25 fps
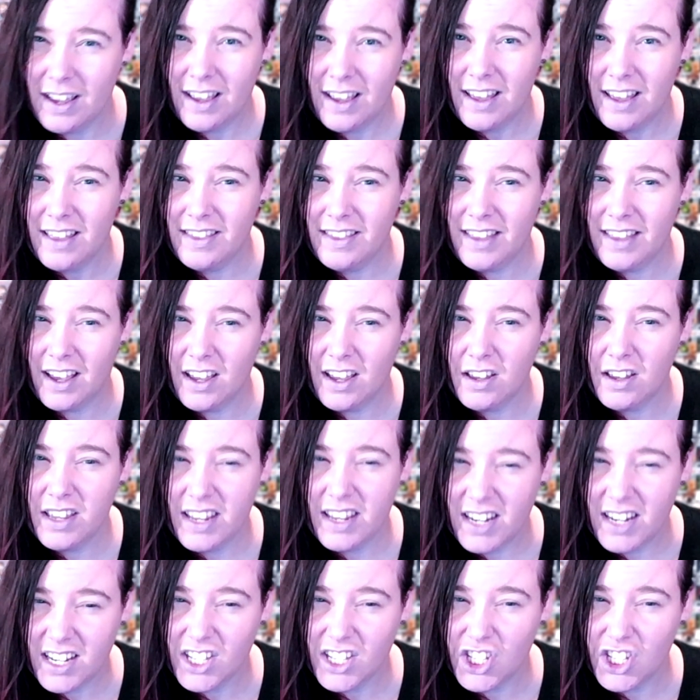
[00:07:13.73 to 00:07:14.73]
that it
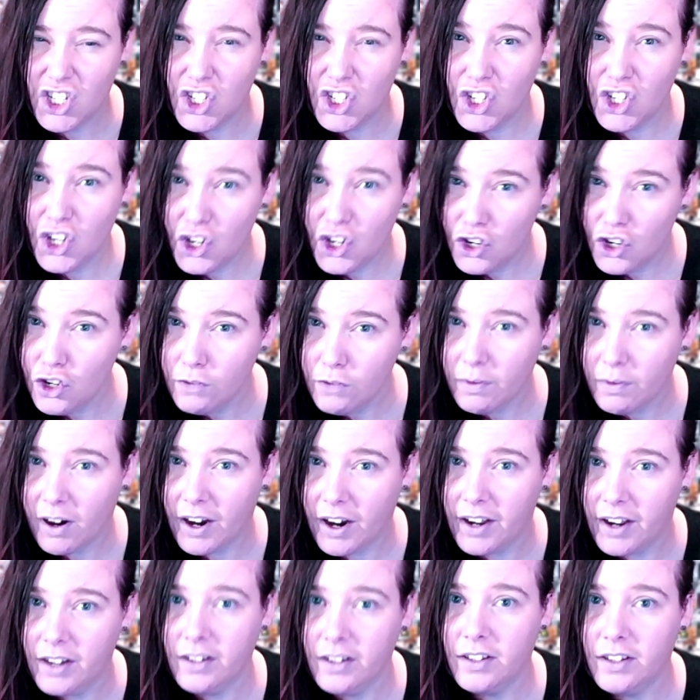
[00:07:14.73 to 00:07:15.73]
is too
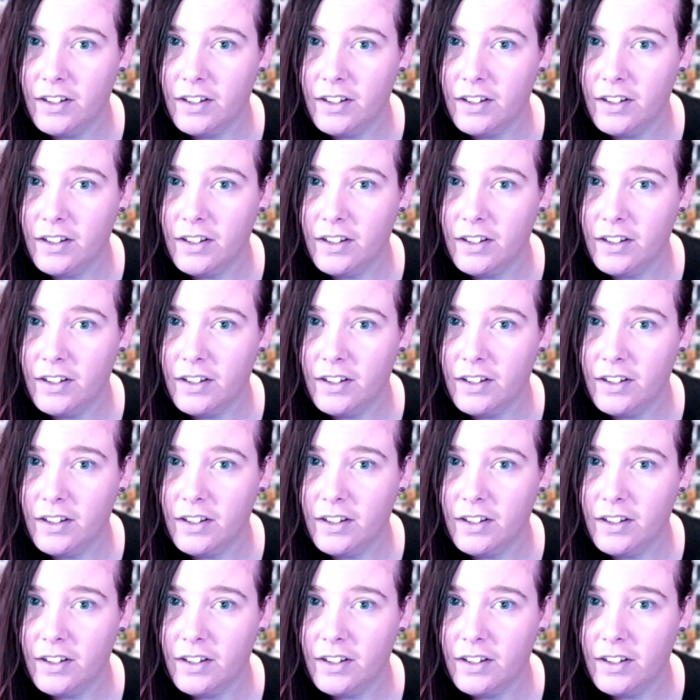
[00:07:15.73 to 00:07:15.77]
bright,